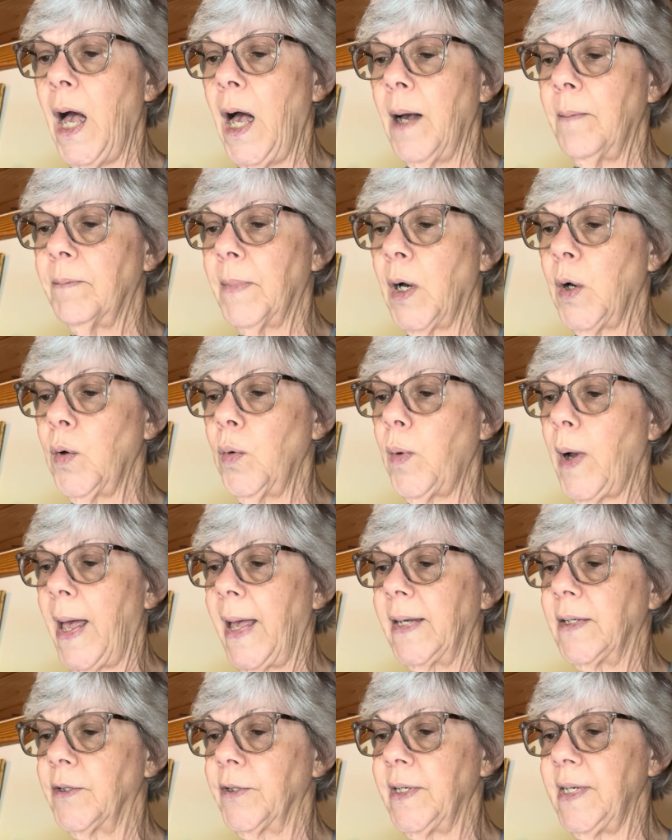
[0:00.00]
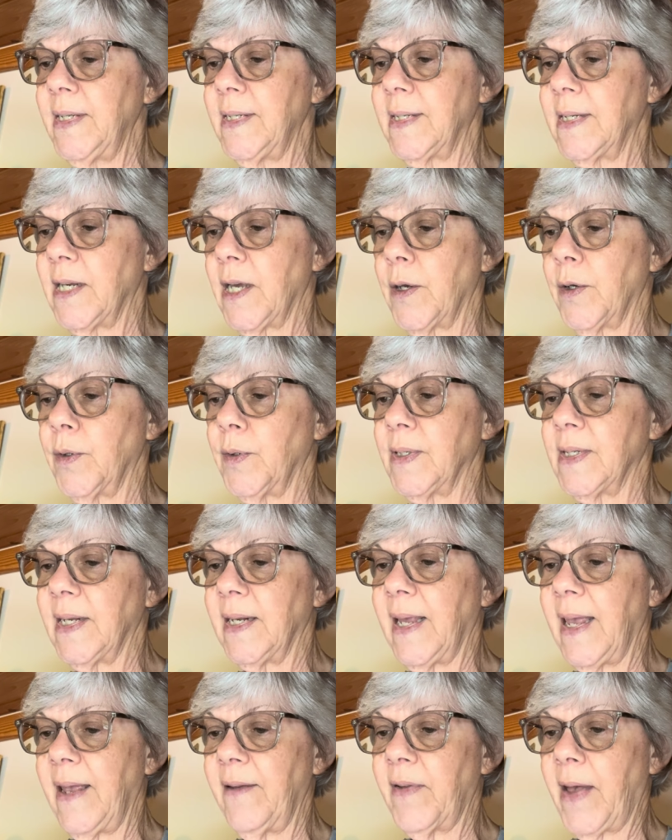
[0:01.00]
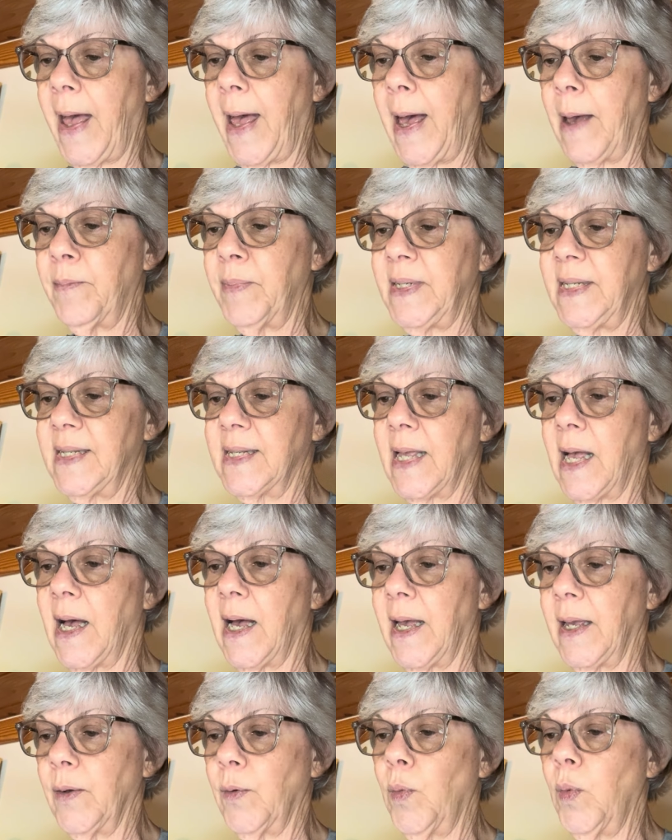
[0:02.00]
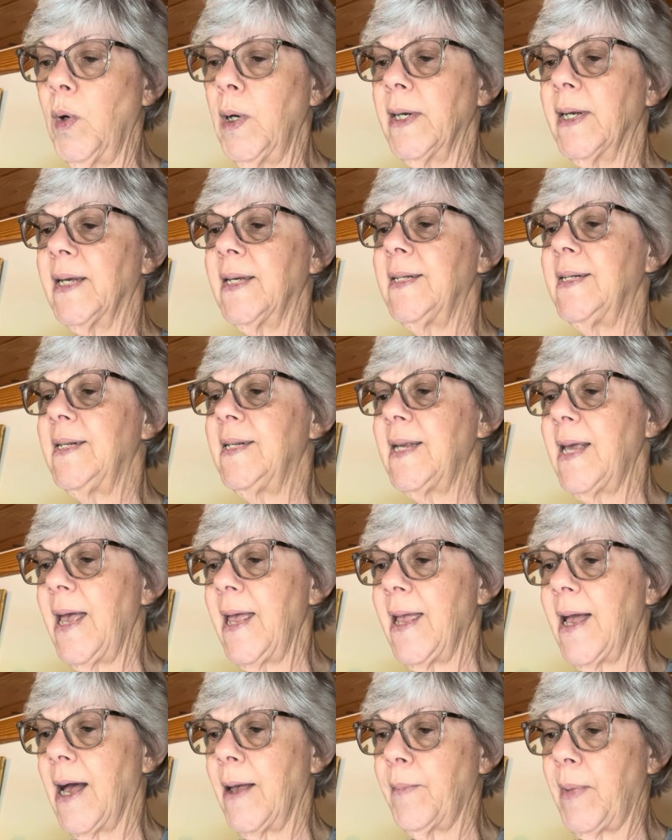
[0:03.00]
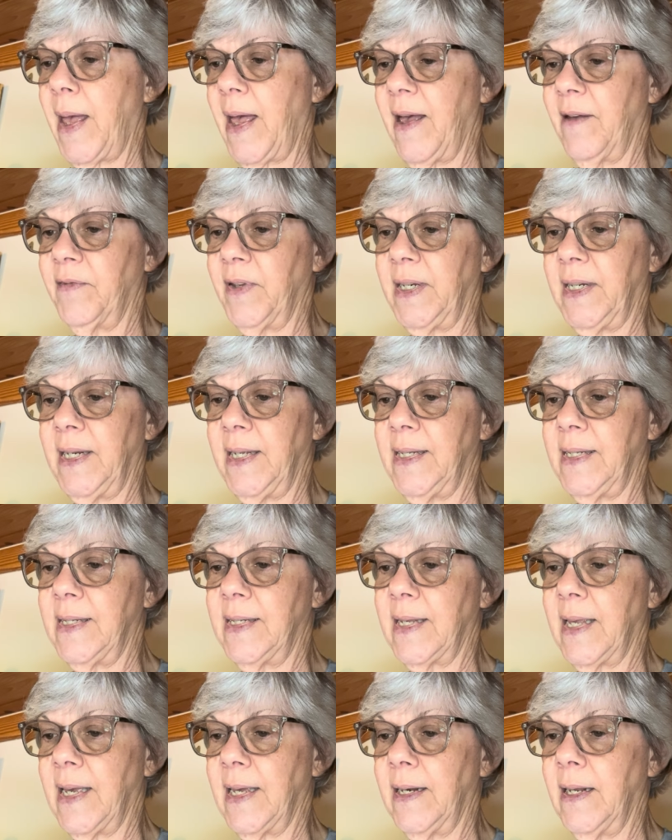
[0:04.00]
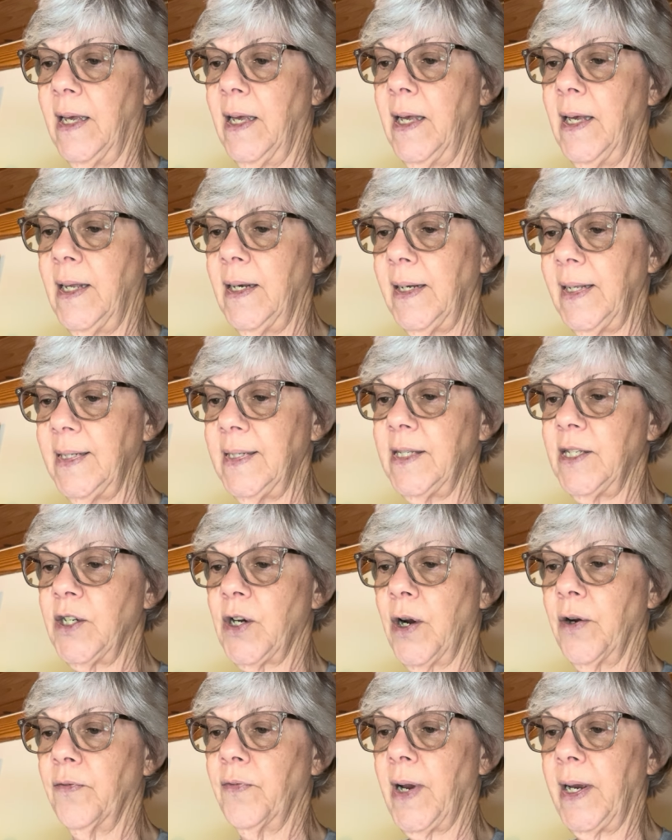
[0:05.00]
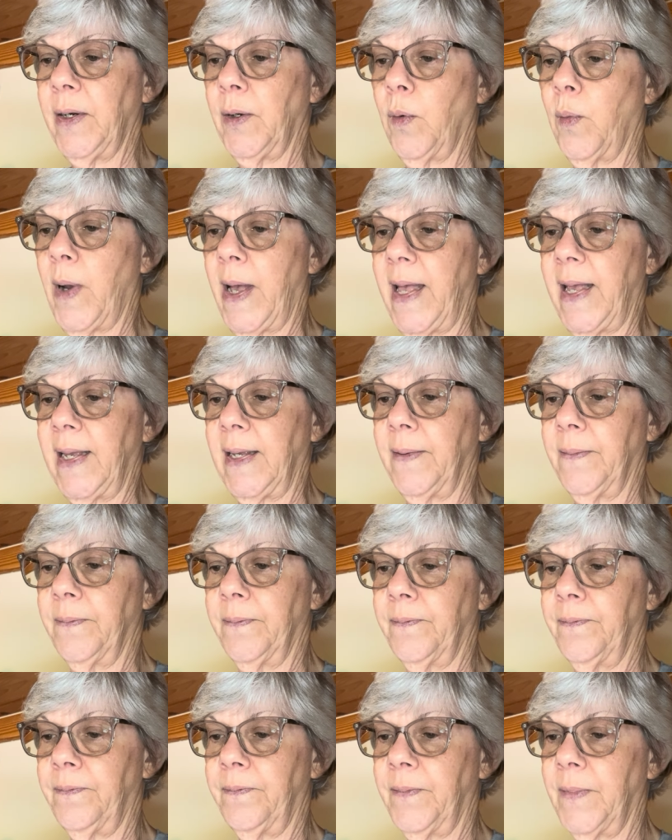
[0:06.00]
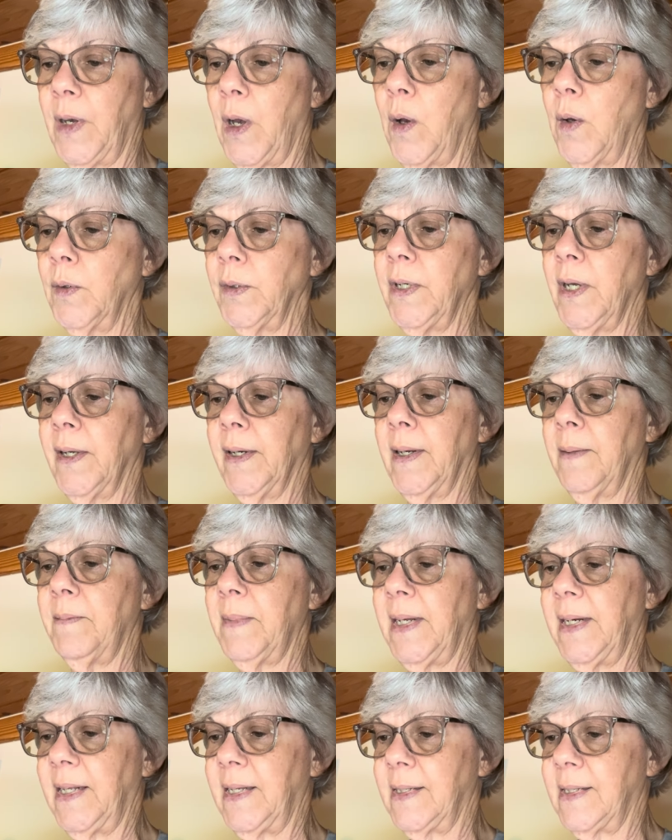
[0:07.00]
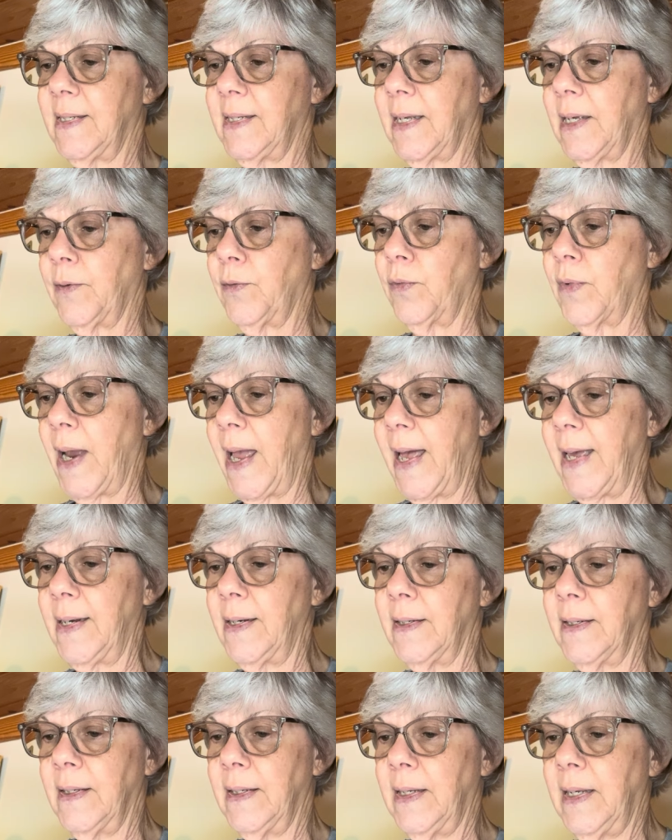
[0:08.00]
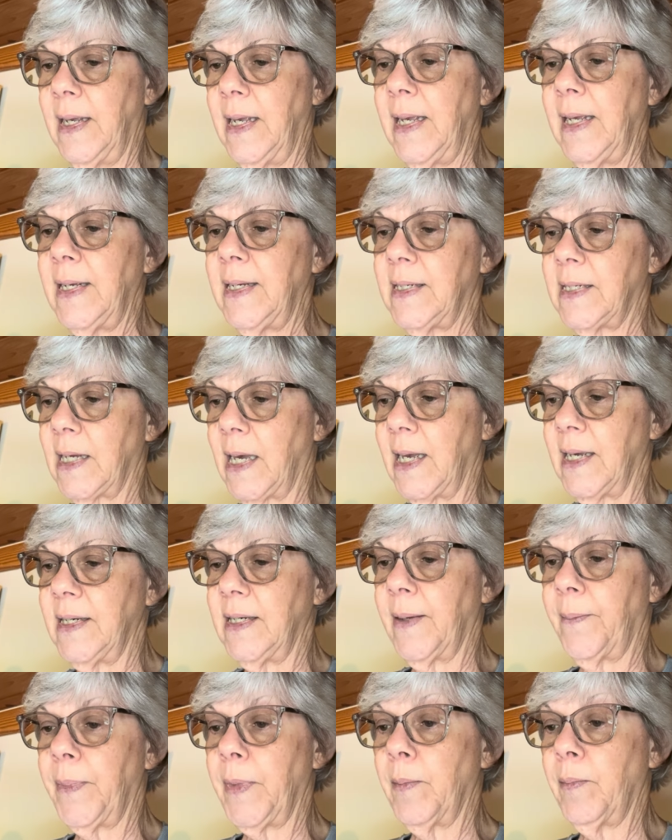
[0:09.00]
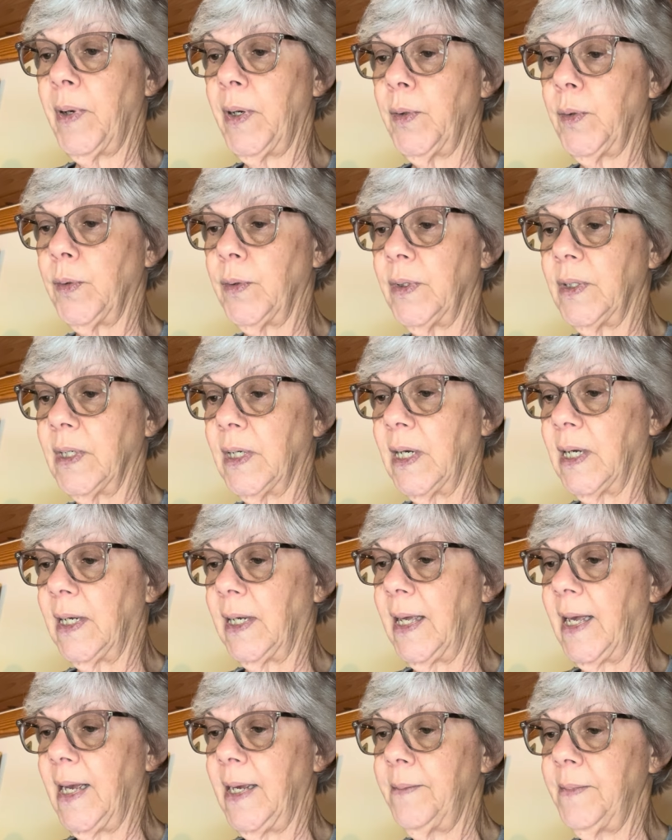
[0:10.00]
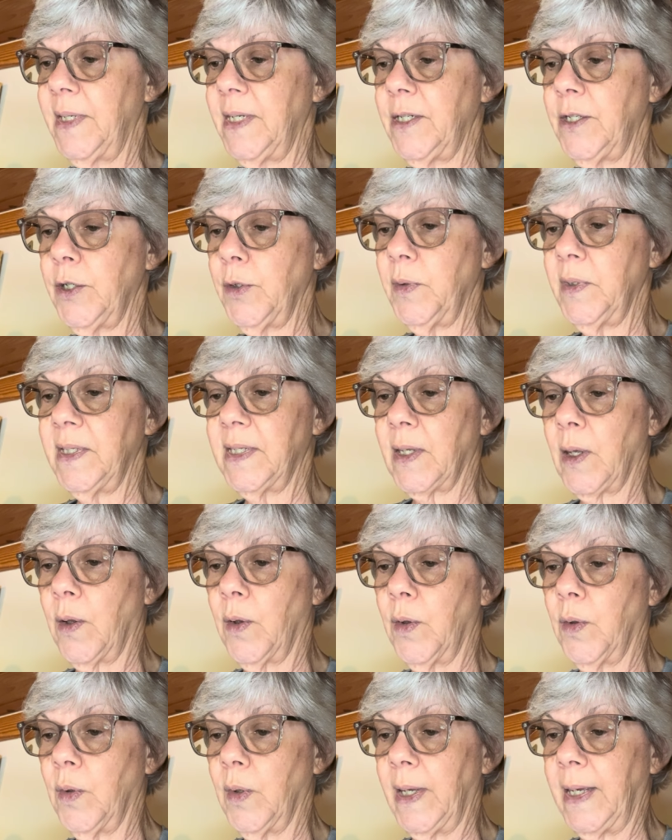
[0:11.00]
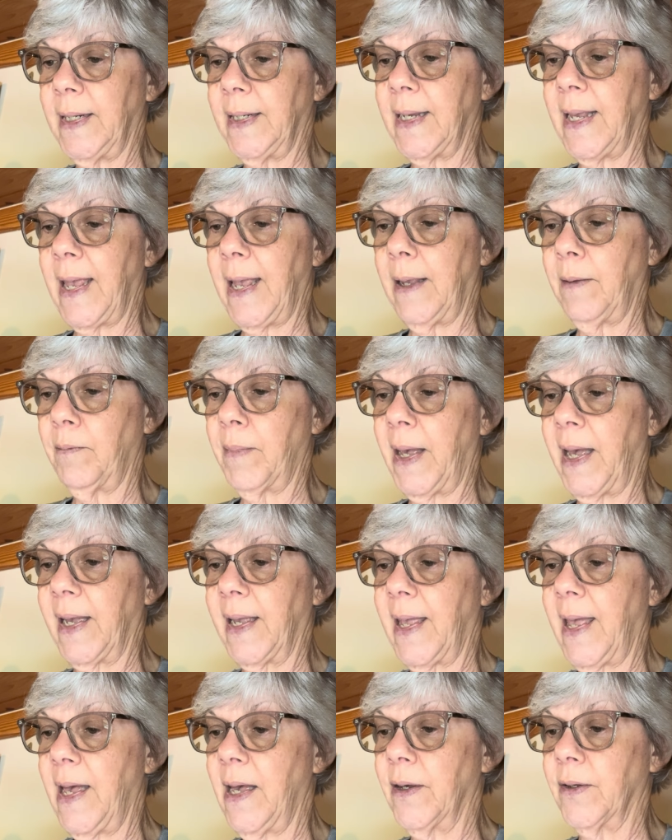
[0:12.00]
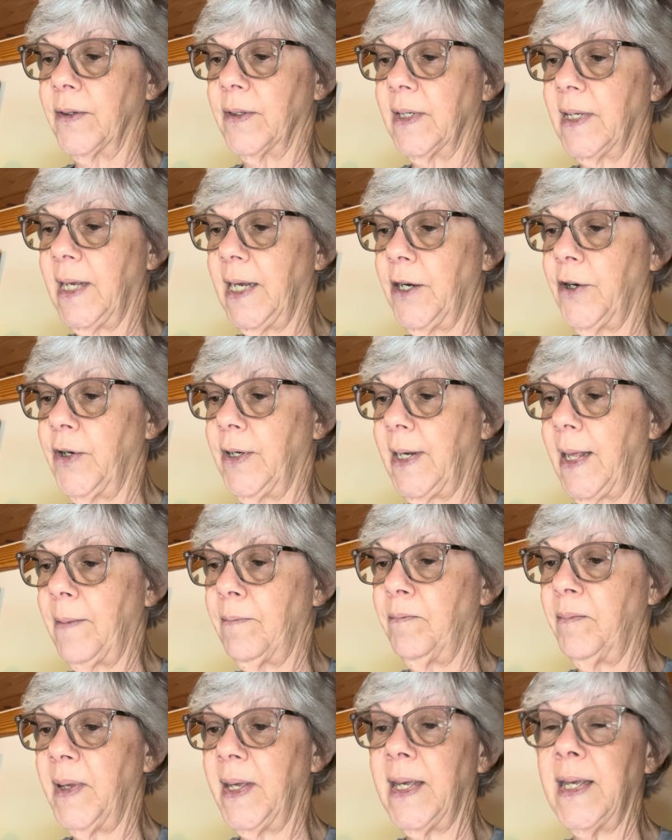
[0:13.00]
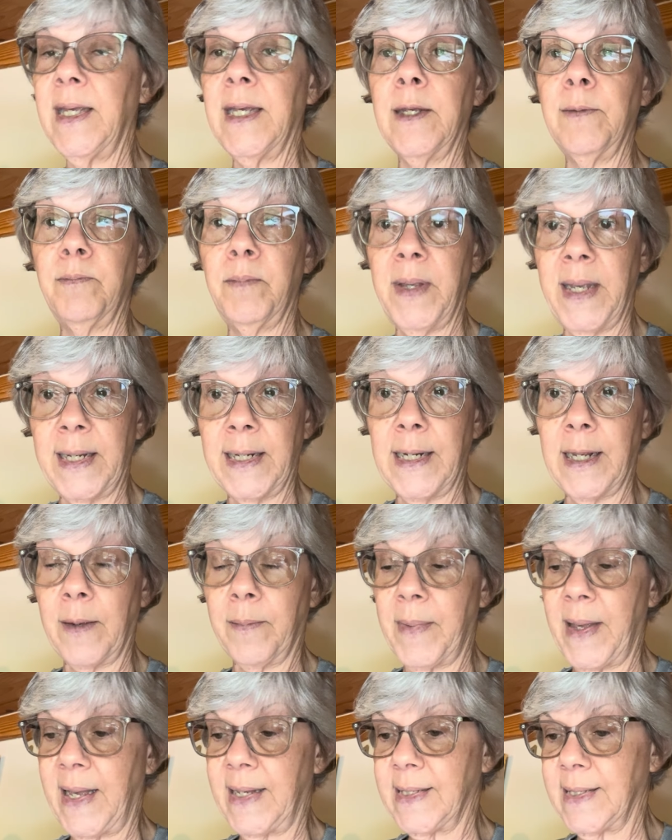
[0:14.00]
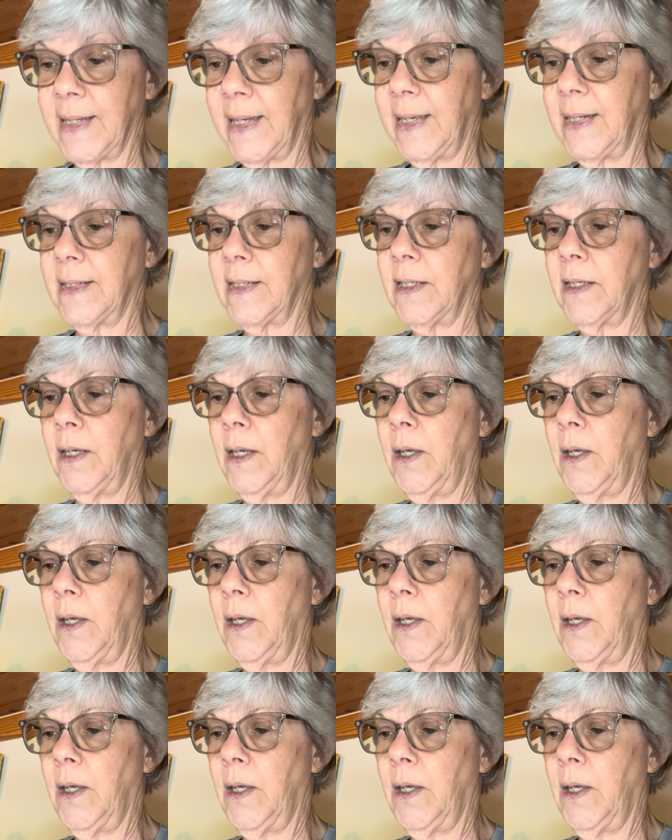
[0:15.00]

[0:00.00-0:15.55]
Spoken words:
Mole waggled his toes and gave a happy sigh. "What a day I'm having," he said. "Let's start right away." "Hold on a minute," said Rat. He tied up the boat, climbed into his hole, and came back out, carrying a big picnic basket.